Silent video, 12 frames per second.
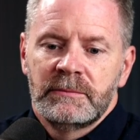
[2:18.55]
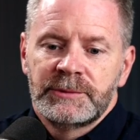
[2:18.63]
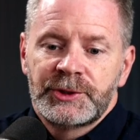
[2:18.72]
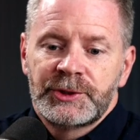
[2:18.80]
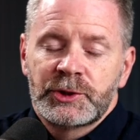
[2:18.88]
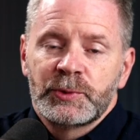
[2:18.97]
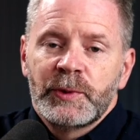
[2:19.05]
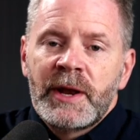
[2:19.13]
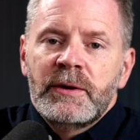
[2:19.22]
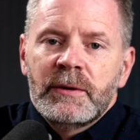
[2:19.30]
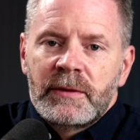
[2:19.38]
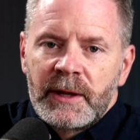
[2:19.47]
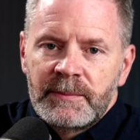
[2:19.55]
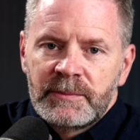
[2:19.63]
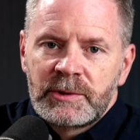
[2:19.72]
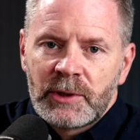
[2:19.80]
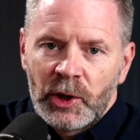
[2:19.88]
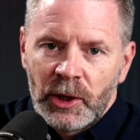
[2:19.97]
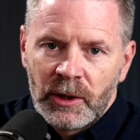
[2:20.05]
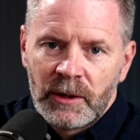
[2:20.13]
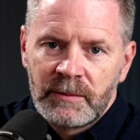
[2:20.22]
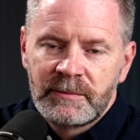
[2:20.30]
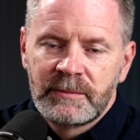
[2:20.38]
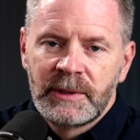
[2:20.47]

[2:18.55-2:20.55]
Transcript: surrender them to her